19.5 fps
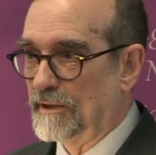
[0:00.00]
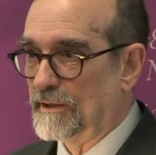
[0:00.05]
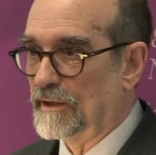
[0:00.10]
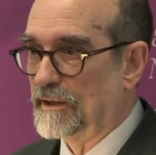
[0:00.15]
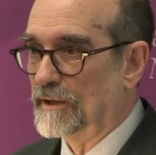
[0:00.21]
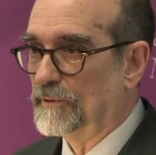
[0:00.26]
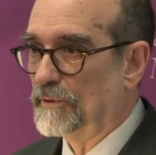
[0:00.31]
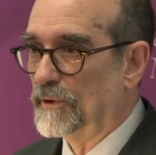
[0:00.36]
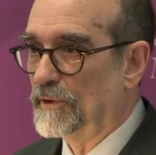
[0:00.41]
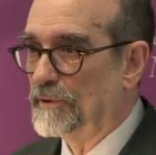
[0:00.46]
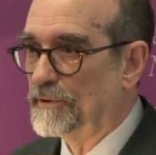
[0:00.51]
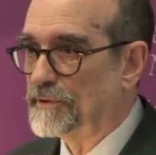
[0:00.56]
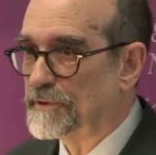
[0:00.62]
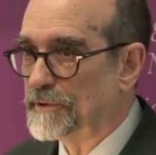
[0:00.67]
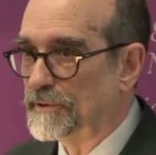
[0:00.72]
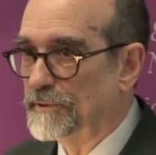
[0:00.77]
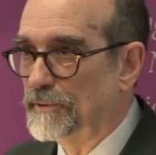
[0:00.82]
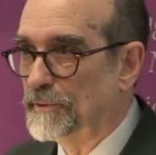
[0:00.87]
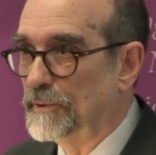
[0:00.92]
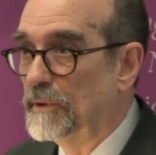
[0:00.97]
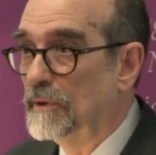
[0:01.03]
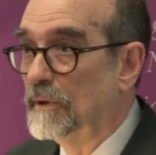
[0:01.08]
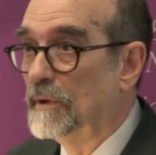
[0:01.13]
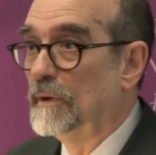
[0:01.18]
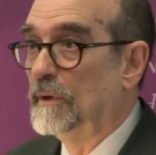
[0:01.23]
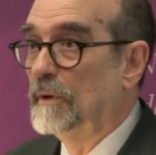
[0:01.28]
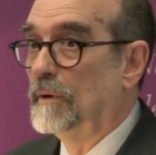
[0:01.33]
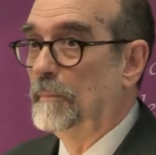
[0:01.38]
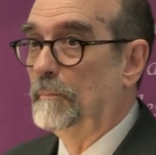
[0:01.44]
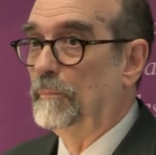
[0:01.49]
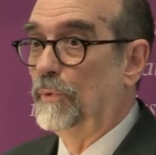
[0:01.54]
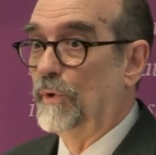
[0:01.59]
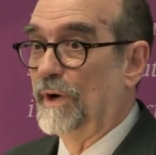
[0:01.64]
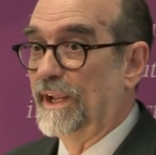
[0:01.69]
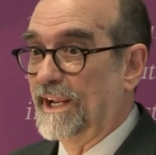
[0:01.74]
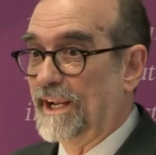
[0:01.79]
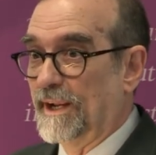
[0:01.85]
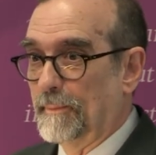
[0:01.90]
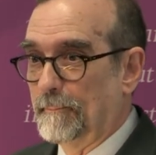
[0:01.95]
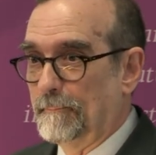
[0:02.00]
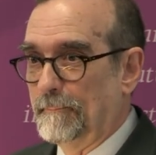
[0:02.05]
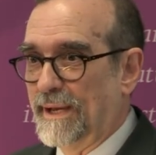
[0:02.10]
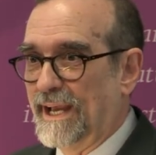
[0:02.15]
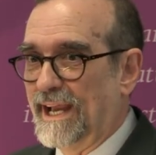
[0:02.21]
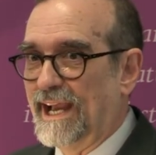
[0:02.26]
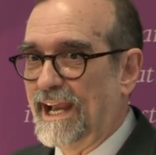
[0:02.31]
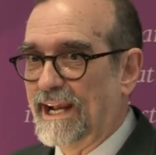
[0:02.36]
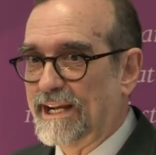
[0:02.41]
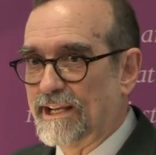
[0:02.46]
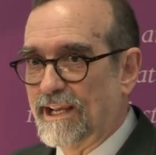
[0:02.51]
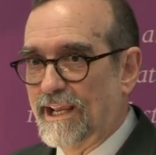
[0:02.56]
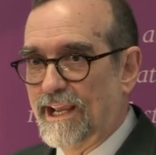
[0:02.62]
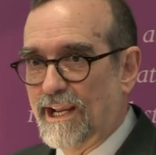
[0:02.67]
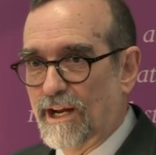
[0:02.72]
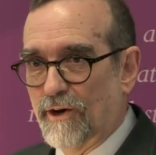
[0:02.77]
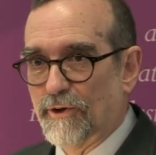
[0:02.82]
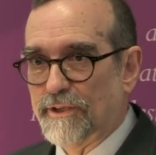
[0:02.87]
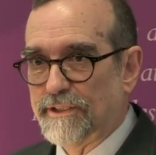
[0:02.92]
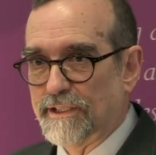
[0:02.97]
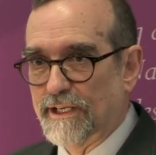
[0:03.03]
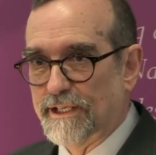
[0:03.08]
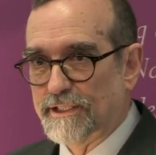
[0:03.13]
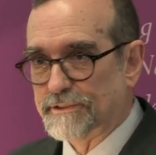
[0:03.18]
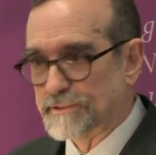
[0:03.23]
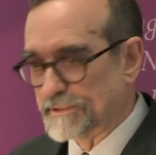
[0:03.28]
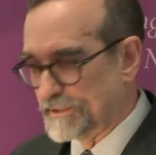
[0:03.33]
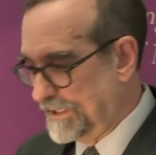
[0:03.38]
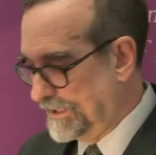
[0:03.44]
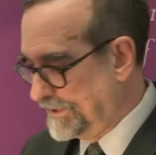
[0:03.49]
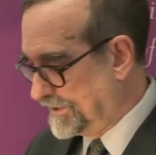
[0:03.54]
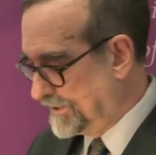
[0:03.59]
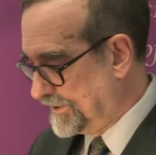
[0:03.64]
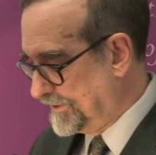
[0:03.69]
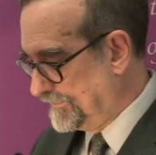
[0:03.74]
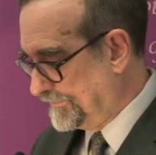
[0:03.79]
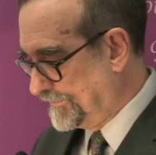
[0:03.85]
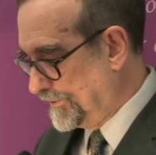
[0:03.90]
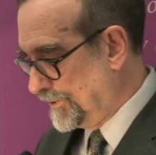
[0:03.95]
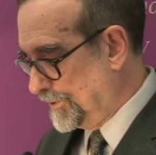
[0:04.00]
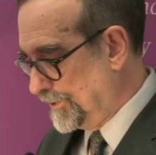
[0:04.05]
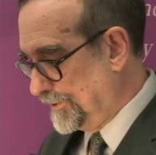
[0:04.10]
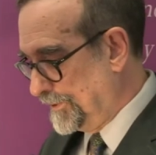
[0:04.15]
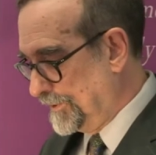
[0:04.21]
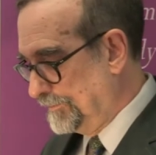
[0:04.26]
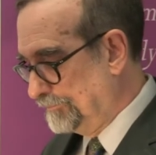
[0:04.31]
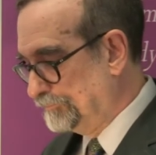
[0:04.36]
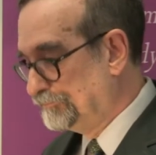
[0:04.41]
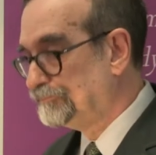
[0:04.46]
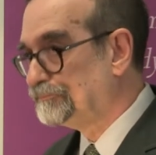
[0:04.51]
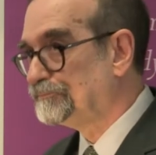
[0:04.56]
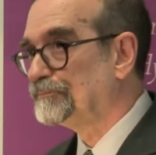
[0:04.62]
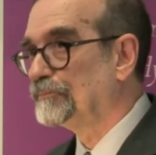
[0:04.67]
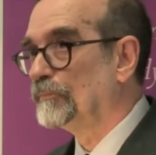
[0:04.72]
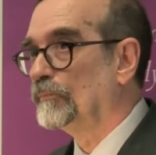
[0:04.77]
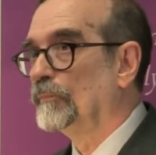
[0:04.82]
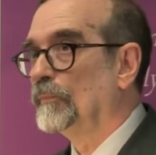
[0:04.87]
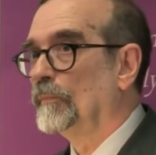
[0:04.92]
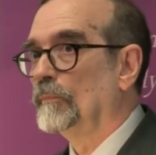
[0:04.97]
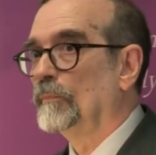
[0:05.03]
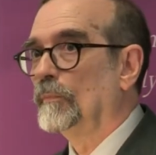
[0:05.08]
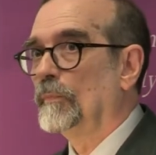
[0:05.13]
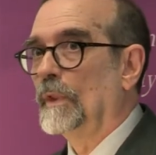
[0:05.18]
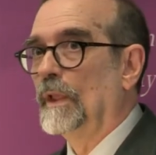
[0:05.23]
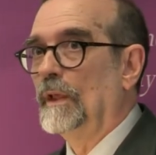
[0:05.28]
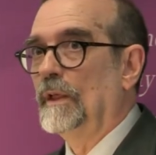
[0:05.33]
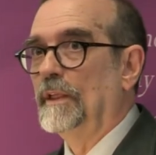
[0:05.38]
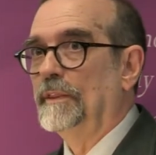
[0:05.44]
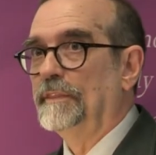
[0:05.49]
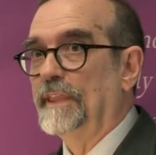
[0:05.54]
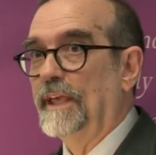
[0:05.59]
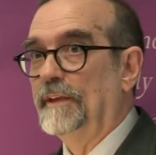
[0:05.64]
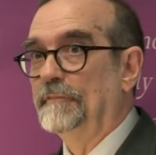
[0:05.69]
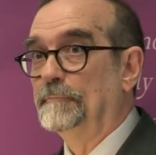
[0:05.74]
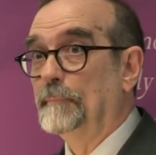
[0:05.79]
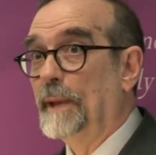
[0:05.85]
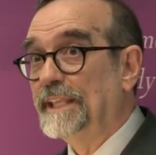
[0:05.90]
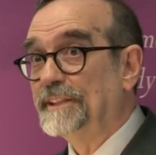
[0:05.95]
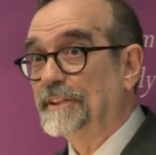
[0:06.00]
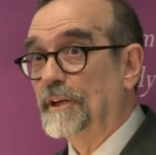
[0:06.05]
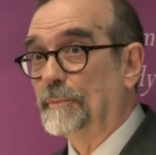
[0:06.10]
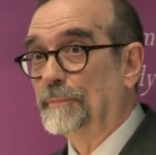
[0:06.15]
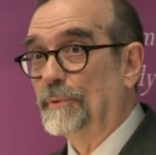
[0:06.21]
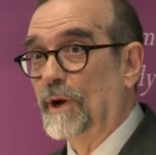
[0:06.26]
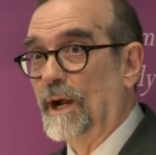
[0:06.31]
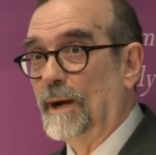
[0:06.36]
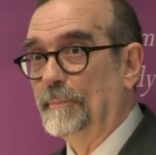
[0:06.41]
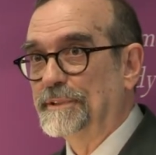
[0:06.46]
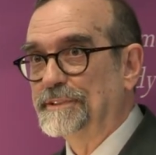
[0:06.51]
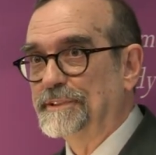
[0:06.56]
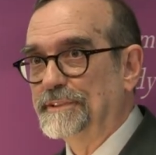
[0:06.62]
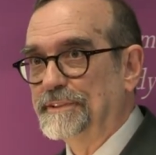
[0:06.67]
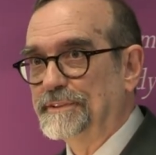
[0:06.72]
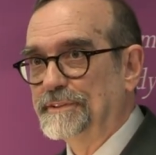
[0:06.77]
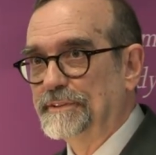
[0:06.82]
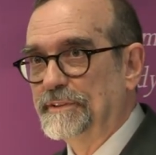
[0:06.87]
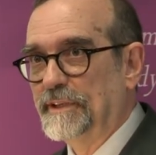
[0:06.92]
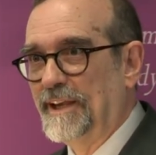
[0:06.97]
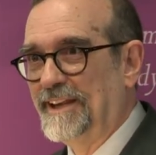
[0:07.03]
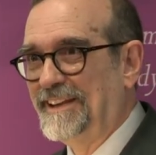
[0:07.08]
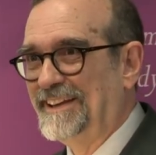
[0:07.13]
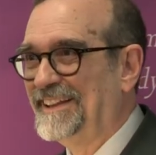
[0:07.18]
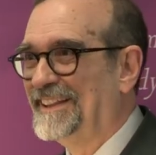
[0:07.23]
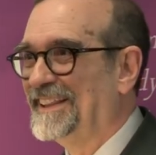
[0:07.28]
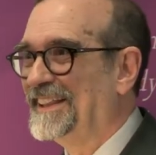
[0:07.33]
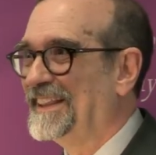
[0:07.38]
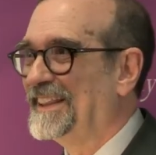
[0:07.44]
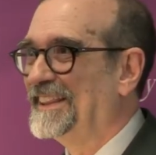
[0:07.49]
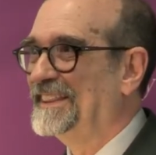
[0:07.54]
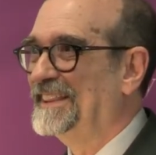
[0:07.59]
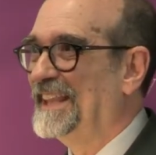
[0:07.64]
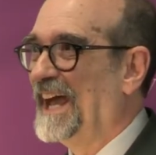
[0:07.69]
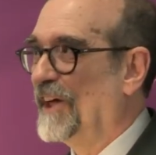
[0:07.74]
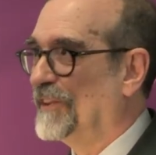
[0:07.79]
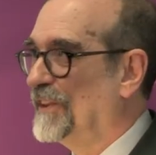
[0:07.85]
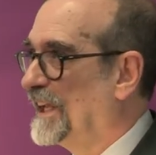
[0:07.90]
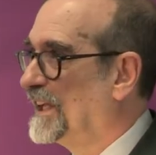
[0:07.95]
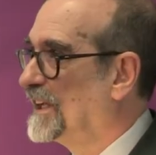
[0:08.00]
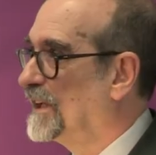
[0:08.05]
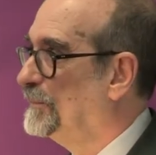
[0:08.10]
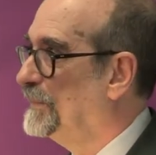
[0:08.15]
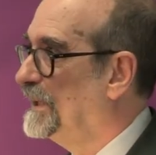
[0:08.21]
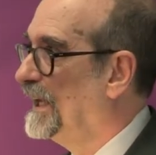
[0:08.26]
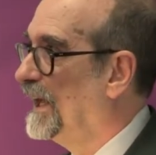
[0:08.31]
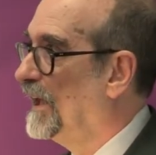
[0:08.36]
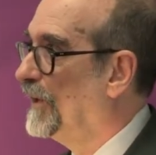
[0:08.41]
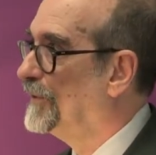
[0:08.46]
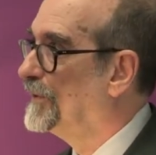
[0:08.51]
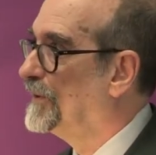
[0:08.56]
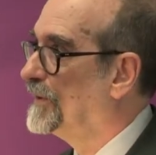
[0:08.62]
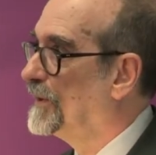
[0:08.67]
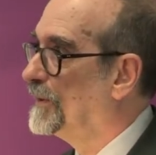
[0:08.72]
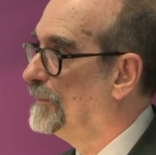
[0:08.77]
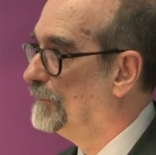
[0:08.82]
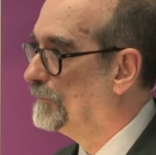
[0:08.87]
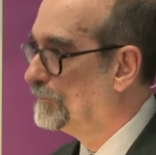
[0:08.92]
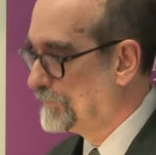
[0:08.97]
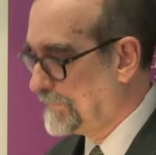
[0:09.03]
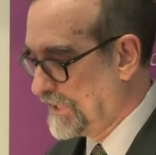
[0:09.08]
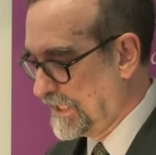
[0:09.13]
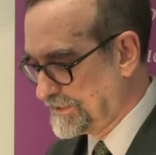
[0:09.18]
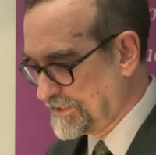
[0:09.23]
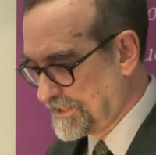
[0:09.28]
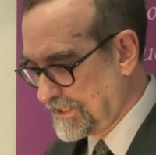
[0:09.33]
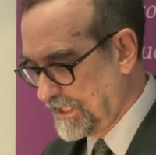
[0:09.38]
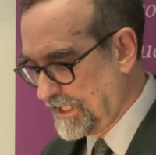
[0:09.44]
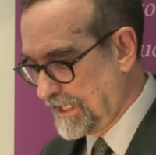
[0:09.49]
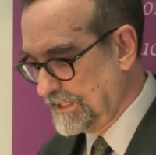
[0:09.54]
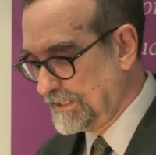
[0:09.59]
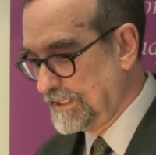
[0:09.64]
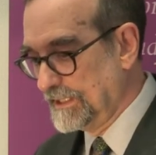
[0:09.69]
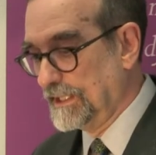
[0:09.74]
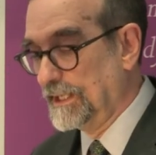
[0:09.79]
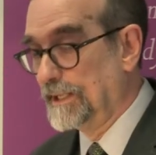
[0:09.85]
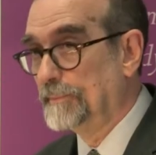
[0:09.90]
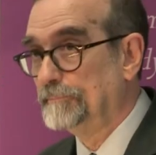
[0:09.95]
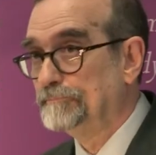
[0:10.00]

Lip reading: in order to bring back heretics into the fold. They've made their promises. Now they can be held to them. That's the idea.